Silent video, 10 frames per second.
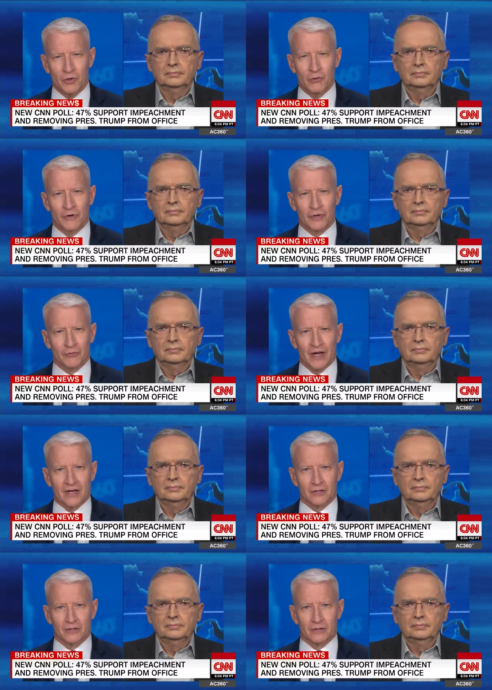Speaker 1: I- am wondering what your
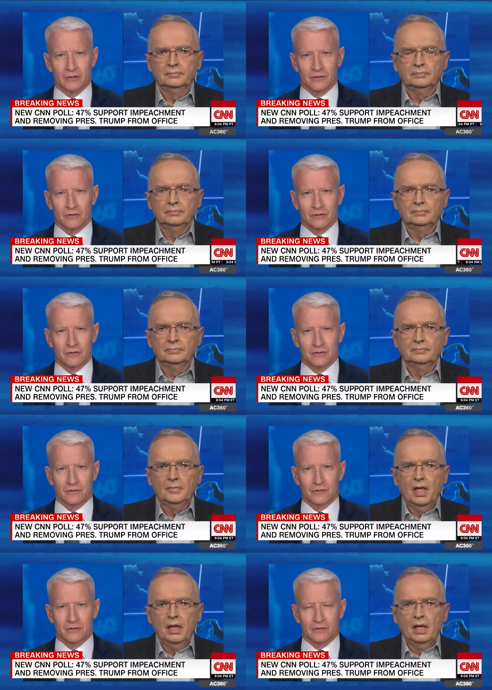reaction is.
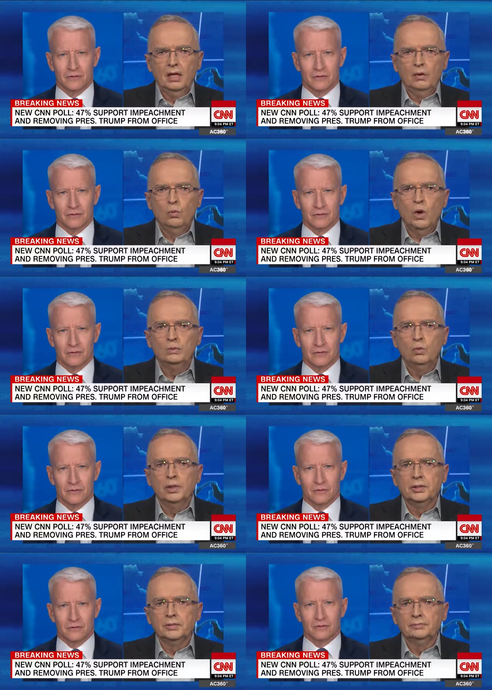
Speaker 2: One
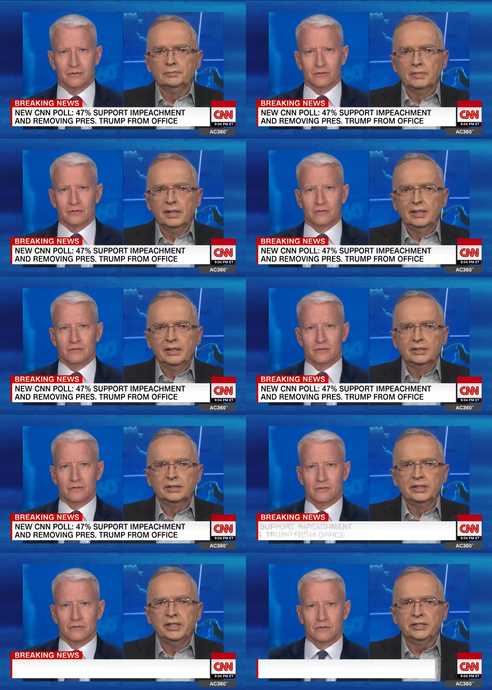word
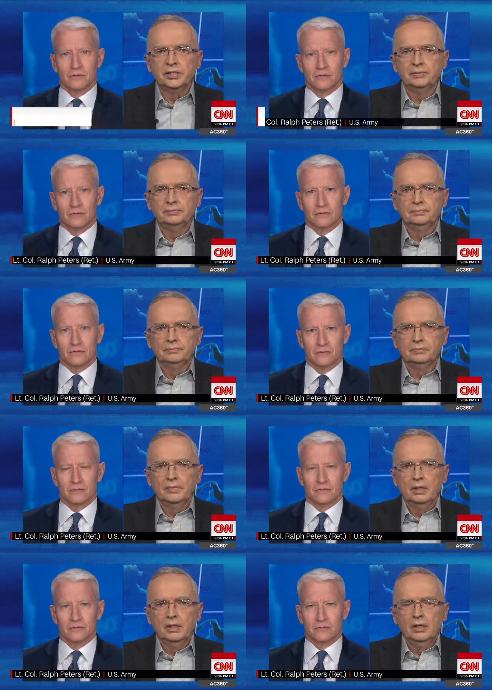sedition.
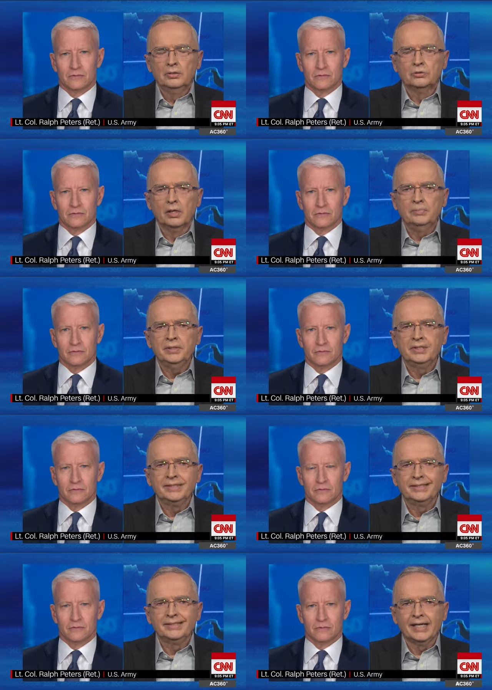Trump is
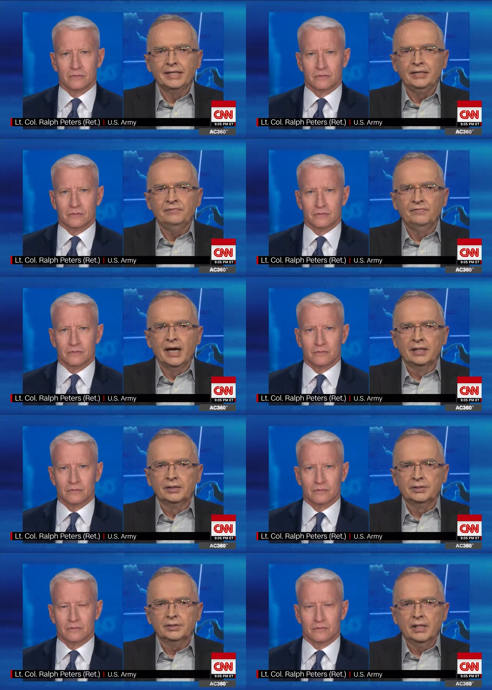inciting
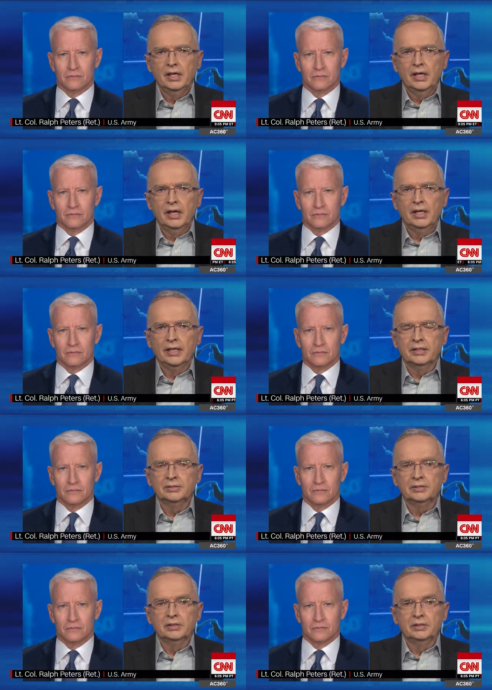violence
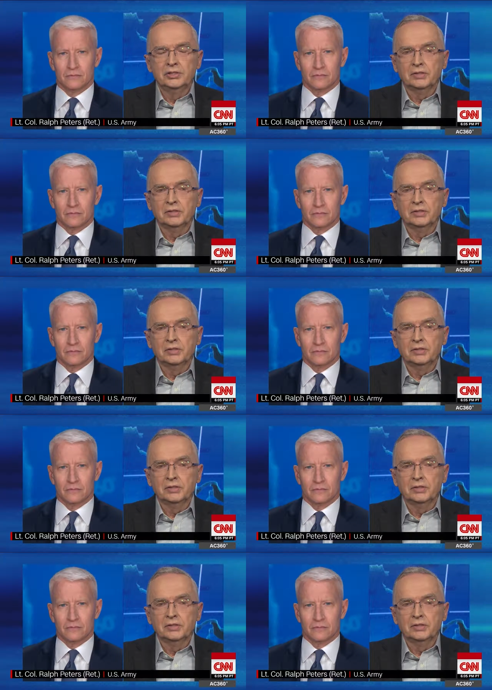against the